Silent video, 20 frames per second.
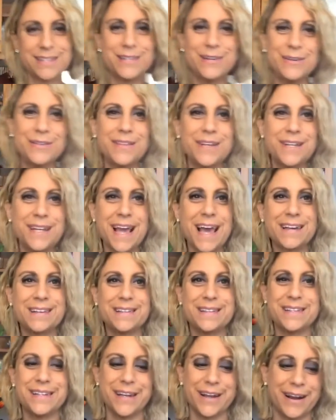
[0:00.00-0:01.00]
to the
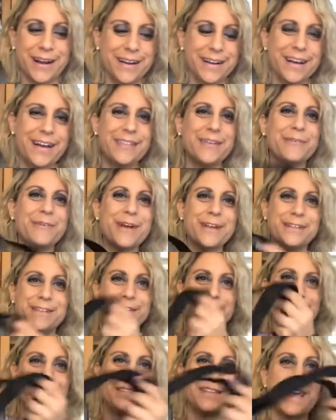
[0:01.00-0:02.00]
next year. Otherwise
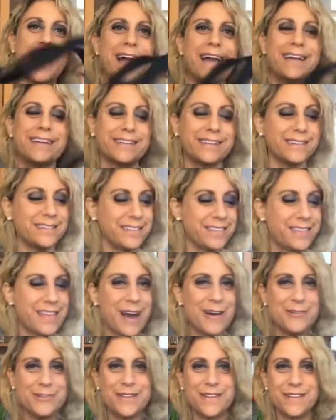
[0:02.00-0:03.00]
there's like
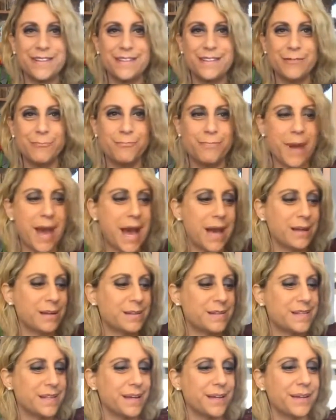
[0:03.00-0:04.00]
thousands of
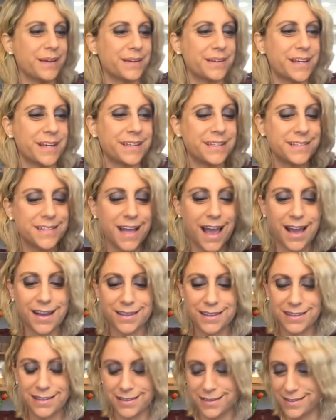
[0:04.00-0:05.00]
bags that look
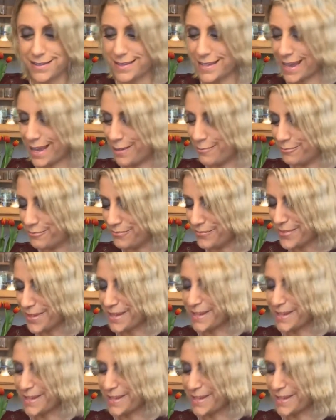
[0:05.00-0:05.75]
exactly the same.